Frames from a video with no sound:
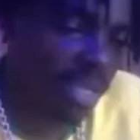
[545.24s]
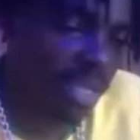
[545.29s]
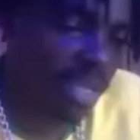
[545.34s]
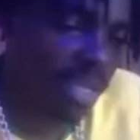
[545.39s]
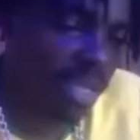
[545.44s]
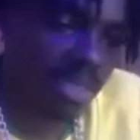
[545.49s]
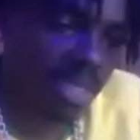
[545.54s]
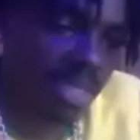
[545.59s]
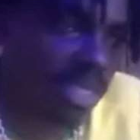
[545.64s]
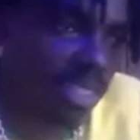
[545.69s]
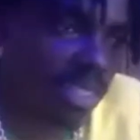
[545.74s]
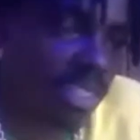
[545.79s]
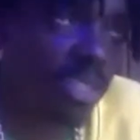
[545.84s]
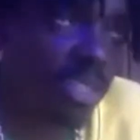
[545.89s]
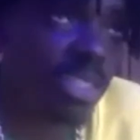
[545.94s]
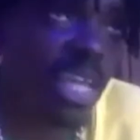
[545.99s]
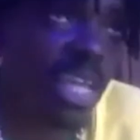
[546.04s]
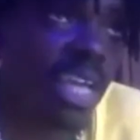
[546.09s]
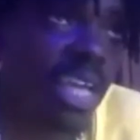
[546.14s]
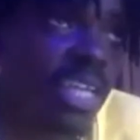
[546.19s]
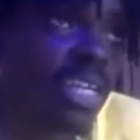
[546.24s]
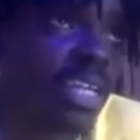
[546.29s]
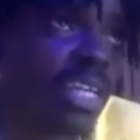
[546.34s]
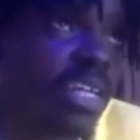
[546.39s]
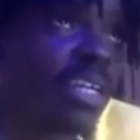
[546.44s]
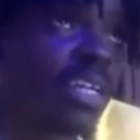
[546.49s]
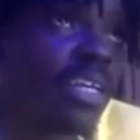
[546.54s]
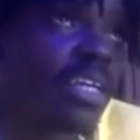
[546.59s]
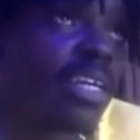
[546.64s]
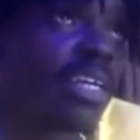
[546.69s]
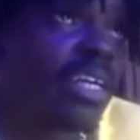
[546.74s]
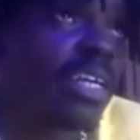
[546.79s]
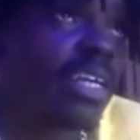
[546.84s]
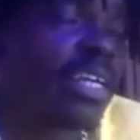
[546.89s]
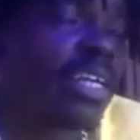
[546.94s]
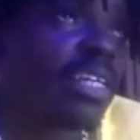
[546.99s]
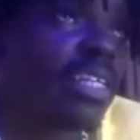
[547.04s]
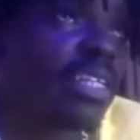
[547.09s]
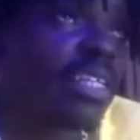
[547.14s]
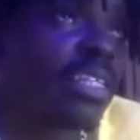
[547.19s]
Because like
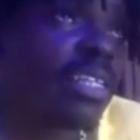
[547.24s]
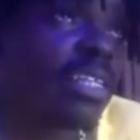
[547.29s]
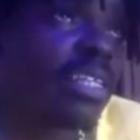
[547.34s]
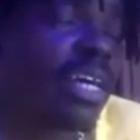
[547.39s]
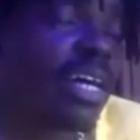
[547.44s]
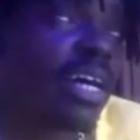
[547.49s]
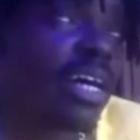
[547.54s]
I